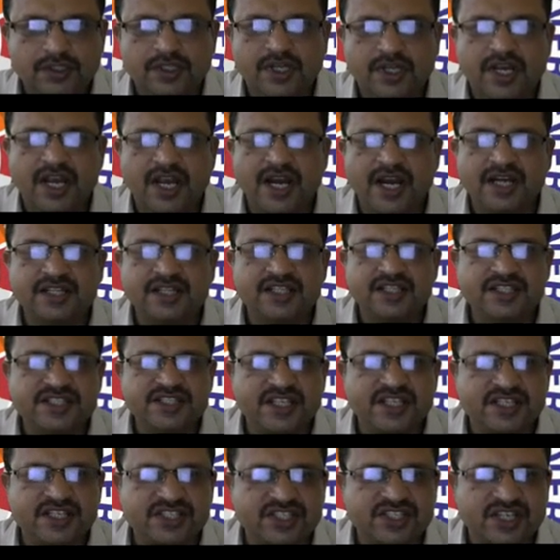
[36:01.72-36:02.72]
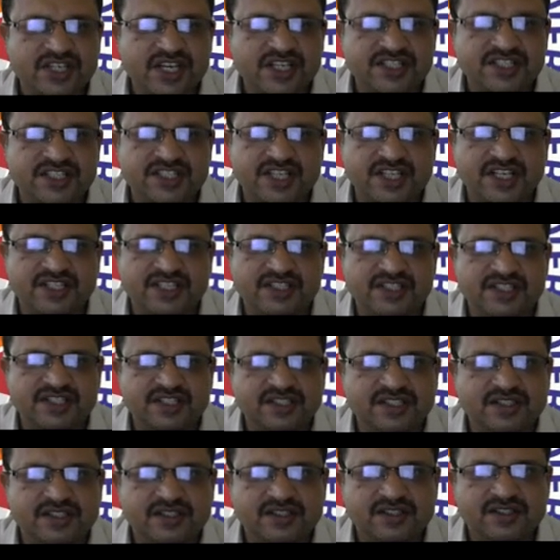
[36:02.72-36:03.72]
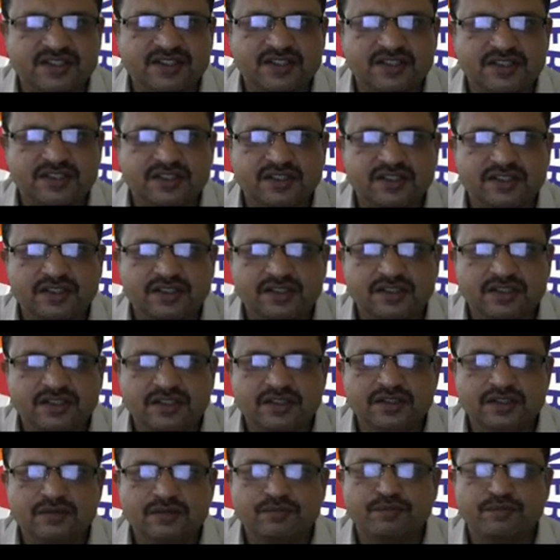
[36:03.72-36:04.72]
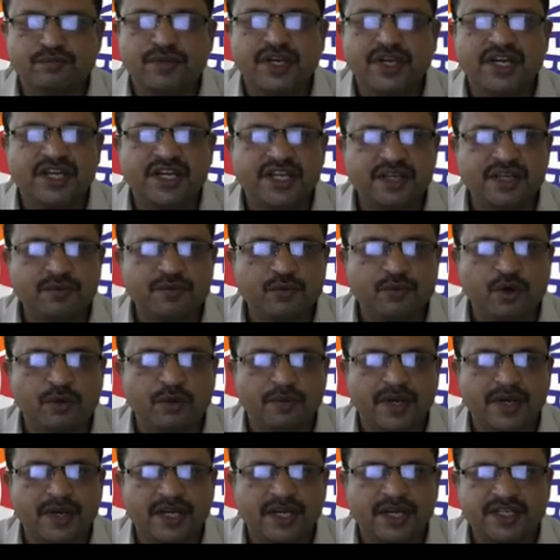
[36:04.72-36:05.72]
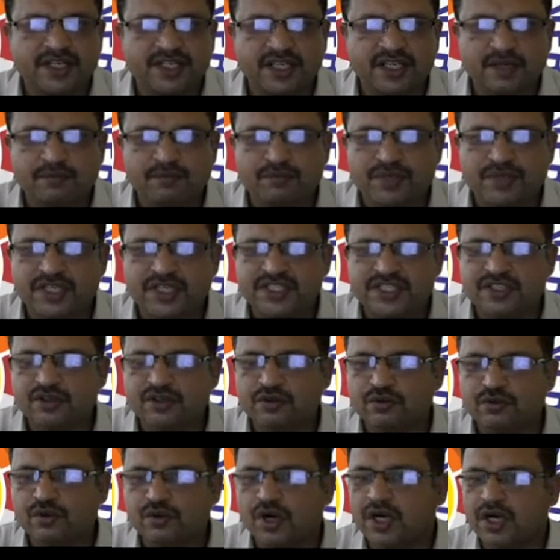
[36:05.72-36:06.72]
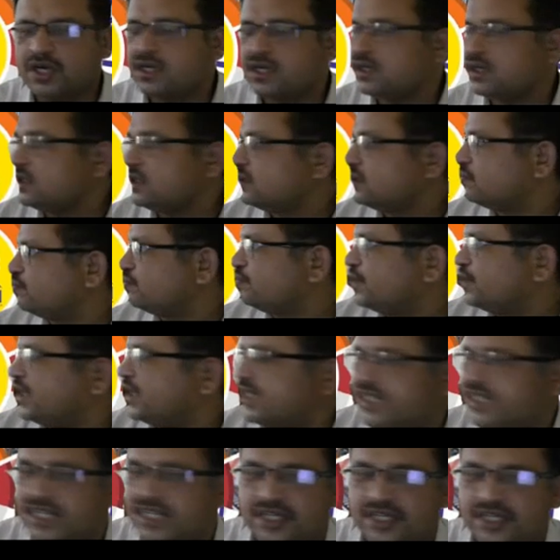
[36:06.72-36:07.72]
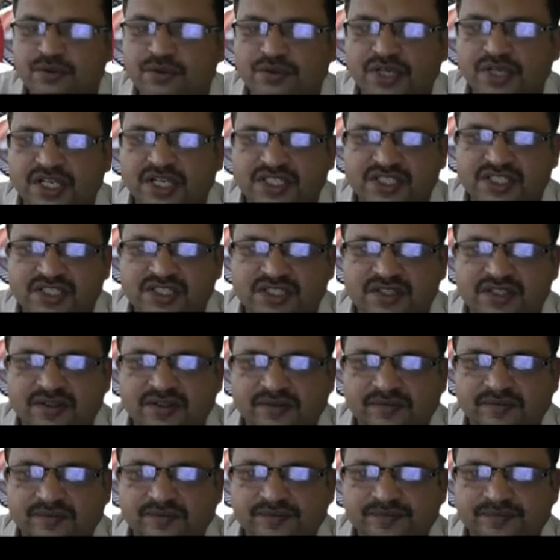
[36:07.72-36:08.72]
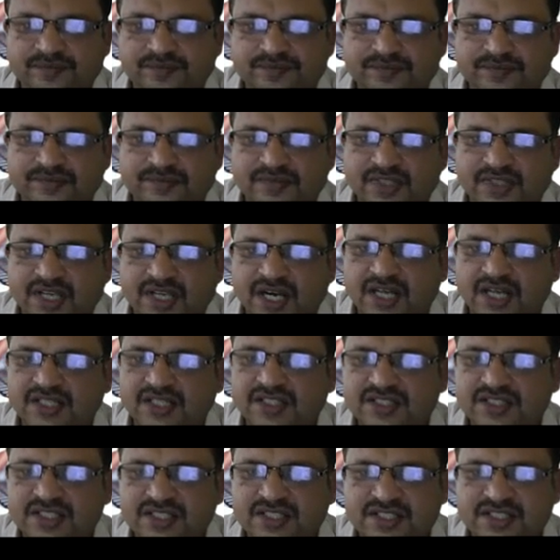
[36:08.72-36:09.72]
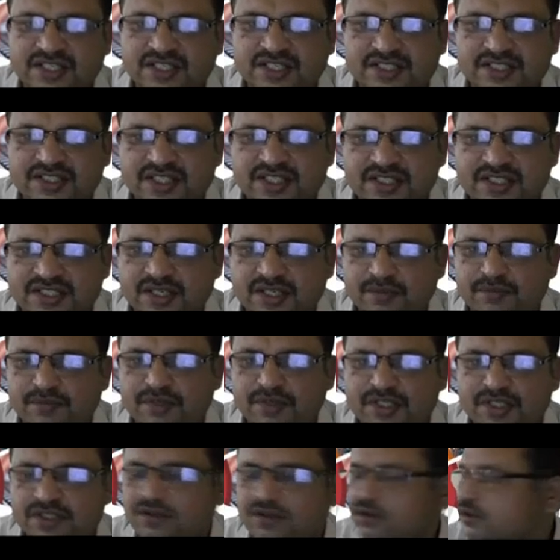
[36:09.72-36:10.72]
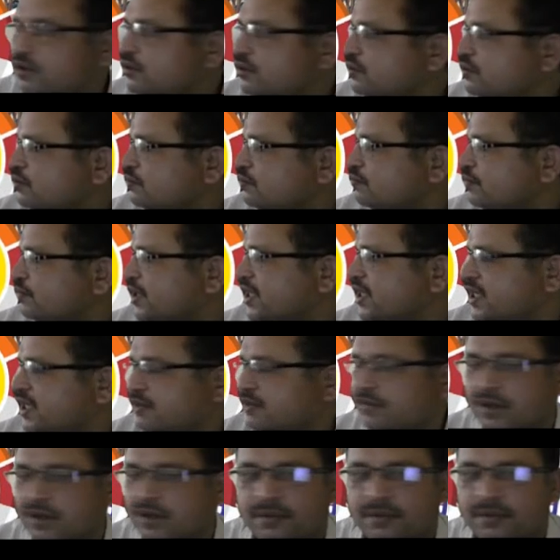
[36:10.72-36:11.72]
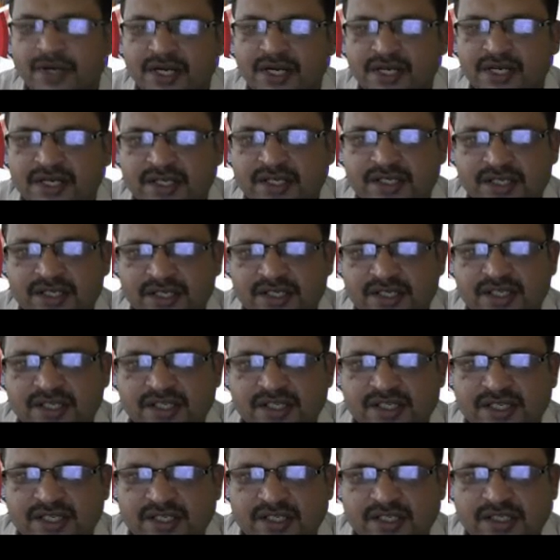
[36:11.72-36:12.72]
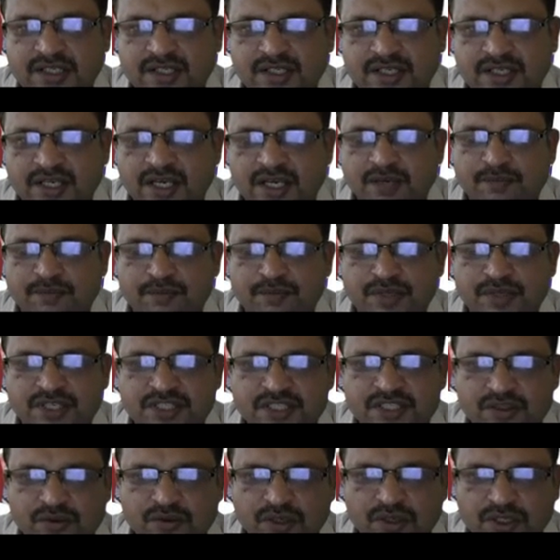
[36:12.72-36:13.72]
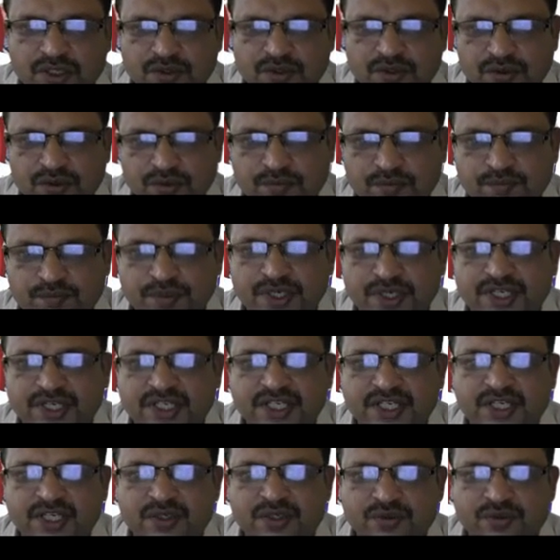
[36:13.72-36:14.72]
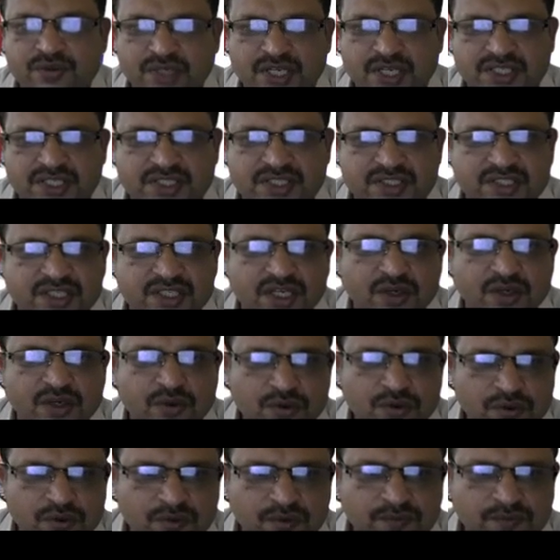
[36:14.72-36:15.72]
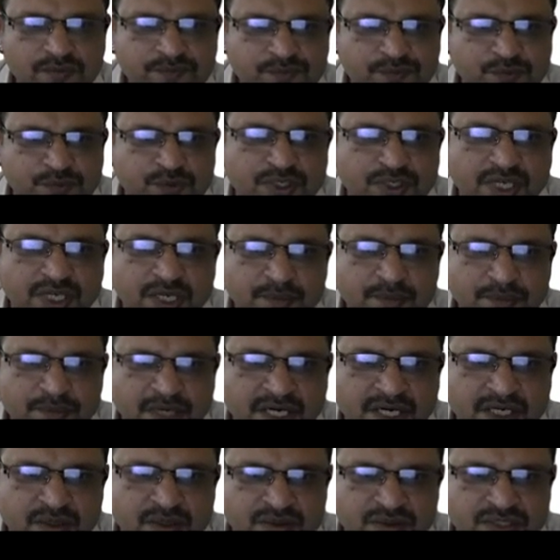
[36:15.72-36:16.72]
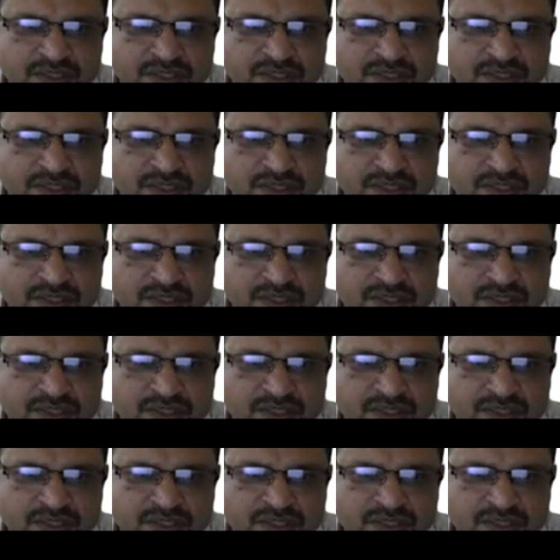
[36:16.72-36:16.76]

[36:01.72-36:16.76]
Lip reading: at the section XX, bending moment MB is equal to what? PT into H. At the section XX, MB is equal to bending moment MB is equal to PT into H. Now we can find out